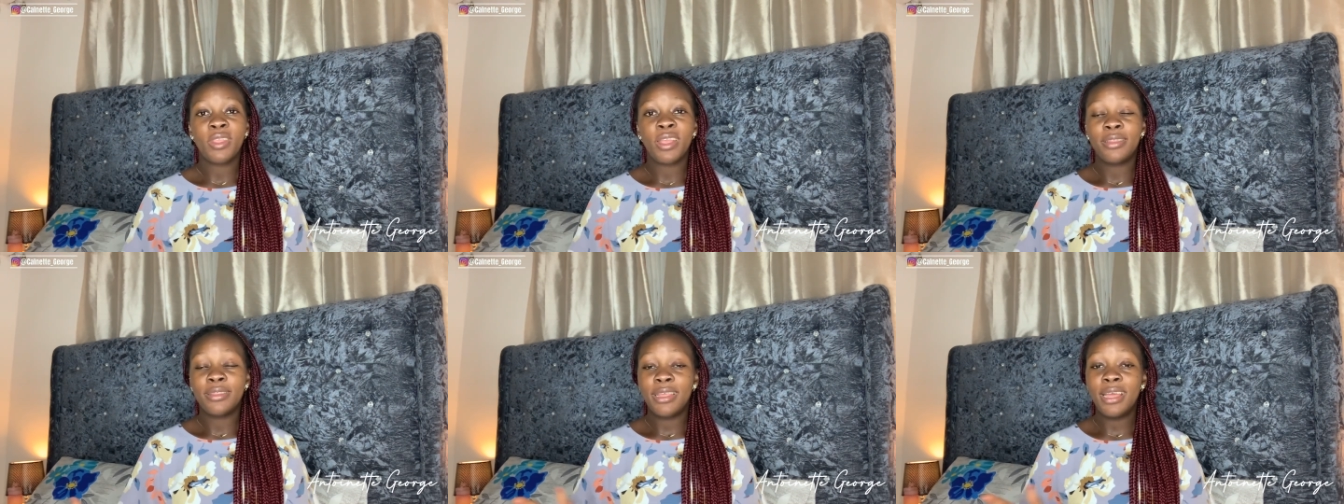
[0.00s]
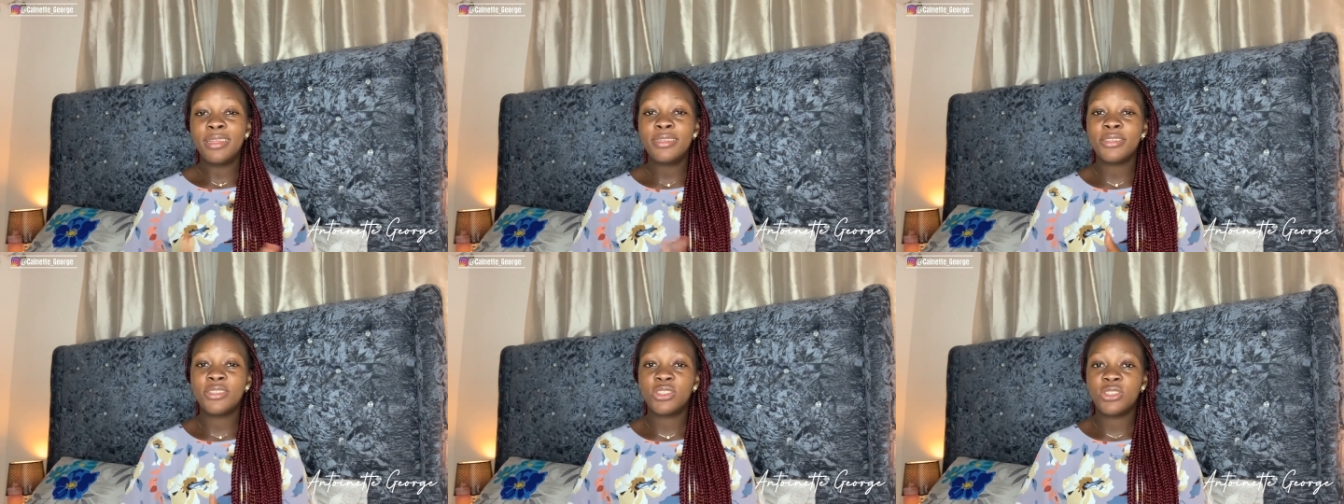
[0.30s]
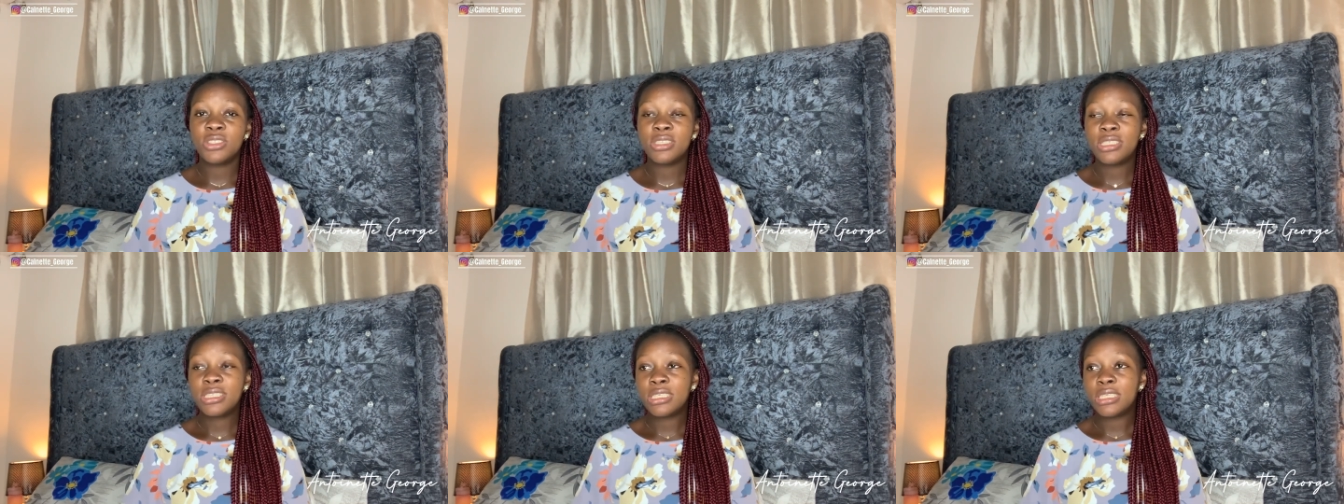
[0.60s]
that is
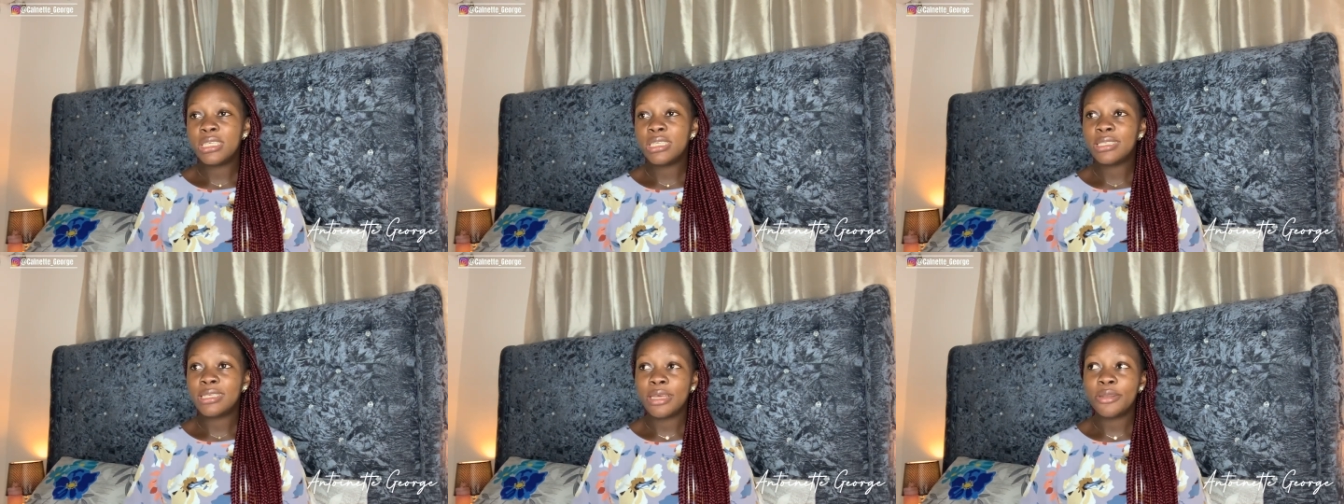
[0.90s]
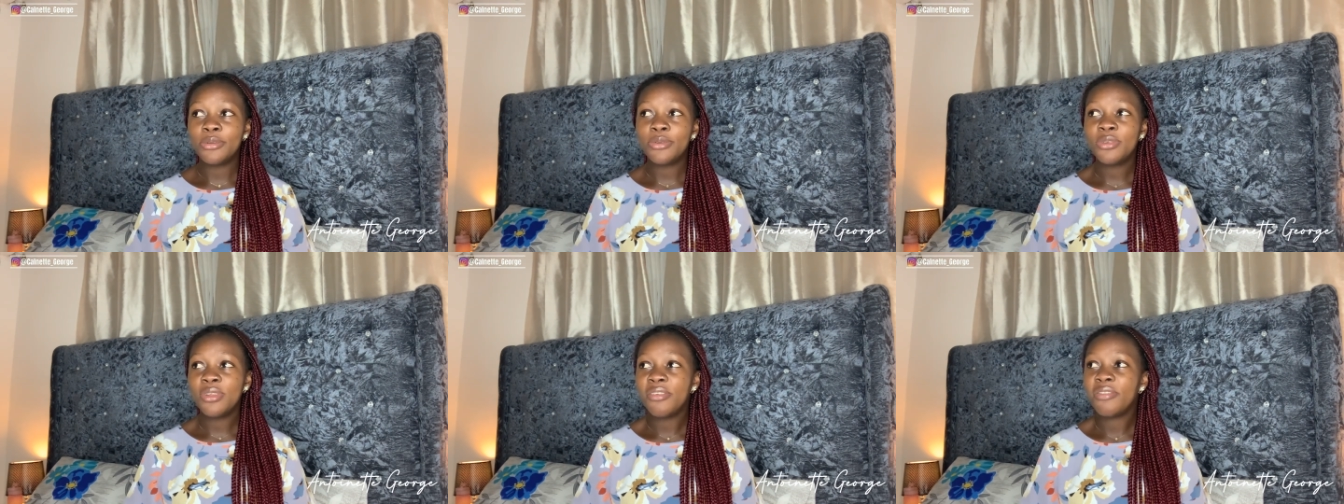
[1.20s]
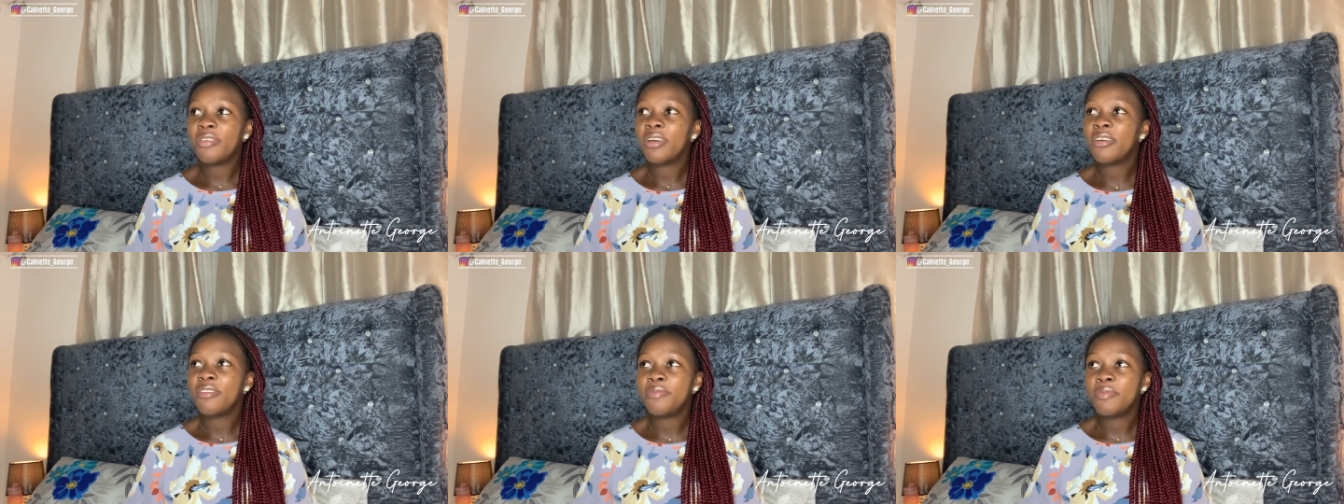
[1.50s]
just it i don't know if
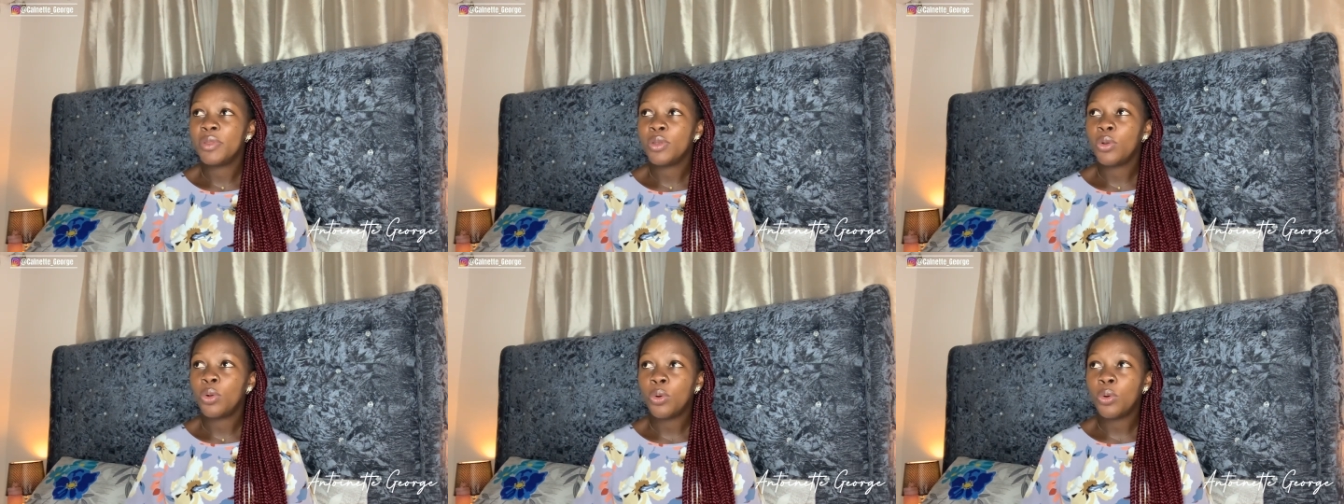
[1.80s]
i've been